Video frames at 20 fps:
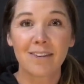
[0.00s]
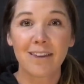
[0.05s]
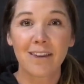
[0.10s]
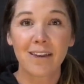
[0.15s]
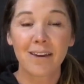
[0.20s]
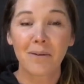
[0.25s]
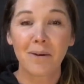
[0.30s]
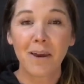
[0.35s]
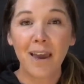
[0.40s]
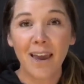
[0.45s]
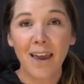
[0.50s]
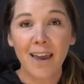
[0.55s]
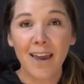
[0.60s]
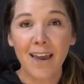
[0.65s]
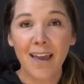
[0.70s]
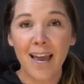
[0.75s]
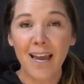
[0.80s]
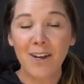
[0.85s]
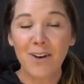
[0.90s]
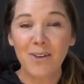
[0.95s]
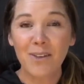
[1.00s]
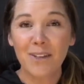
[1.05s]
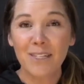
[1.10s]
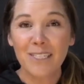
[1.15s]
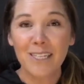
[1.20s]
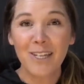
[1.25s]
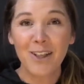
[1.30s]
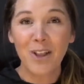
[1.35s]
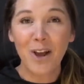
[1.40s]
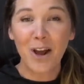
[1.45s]
Okay, I know
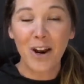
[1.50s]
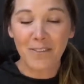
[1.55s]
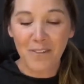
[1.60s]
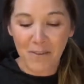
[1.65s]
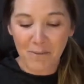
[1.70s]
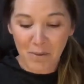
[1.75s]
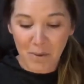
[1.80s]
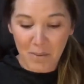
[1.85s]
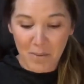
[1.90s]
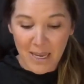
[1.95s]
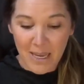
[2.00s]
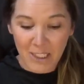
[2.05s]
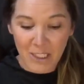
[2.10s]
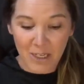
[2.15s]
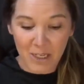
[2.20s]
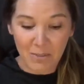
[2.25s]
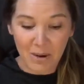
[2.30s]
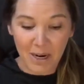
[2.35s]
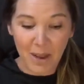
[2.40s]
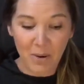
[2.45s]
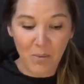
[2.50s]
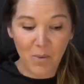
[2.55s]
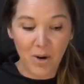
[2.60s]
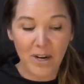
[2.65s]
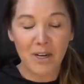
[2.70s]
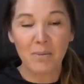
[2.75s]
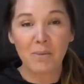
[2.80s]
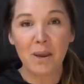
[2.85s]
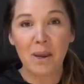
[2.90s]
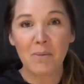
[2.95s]
that's a lot of information, but I
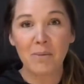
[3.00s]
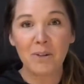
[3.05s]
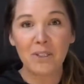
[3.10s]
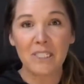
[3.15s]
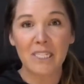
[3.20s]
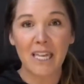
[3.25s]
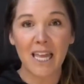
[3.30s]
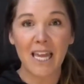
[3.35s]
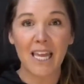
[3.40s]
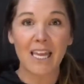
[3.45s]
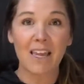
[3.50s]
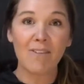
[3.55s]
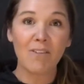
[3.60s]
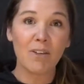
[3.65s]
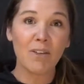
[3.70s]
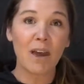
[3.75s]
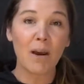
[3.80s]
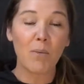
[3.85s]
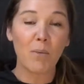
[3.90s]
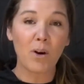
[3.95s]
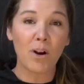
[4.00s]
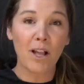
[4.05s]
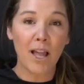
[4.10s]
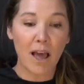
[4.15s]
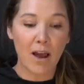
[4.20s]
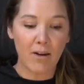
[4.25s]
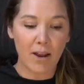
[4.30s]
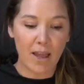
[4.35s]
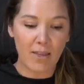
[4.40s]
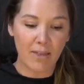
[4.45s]
wanted to be able to like give you that
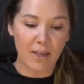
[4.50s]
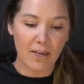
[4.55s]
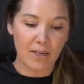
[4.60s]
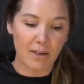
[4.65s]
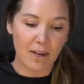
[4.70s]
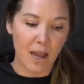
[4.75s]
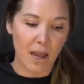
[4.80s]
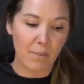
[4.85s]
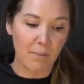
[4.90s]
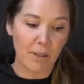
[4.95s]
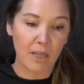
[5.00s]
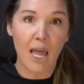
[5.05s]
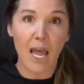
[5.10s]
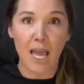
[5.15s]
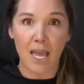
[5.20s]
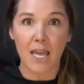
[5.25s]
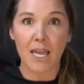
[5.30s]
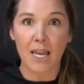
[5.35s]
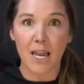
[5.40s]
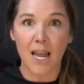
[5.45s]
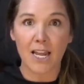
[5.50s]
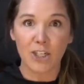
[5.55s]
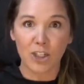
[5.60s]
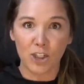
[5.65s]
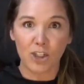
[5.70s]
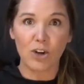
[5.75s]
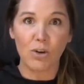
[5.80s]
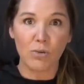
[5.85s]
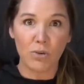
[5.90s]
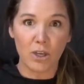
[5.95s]
workout and then apply it and
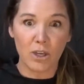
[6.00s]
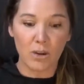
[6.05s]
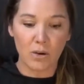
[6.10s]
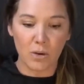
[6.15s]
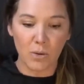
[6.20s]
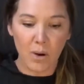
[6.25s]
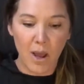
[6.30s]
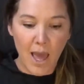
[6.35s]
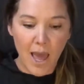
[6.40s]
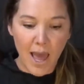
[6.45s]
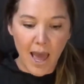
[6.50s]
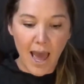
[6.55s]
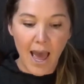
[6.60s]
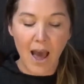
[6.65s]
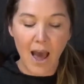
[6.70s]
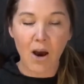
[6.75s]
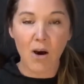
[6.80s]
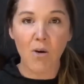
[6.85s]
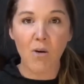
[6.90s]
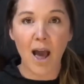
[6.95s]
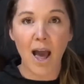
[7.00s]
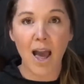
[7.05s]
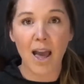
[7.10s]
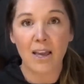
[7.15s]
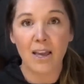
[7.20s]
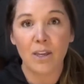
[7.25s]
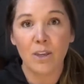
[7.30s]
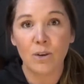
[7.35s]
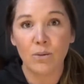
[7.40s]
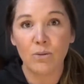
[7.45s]
show you how
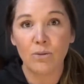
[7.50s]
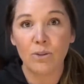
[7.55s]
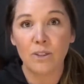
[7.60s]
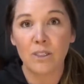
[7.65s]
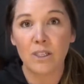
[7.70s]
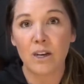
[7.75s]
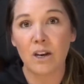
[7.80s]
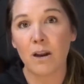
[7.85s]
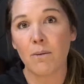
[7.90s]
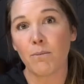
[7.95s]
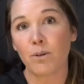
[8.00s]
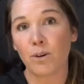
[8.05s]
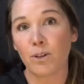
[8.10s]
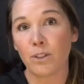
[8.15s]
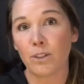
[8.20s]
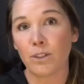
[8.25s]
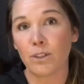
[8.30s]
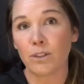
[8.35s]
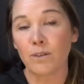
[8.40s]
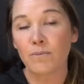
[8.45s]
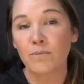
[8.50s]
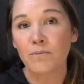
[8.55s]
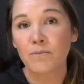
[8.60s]
I use the numbers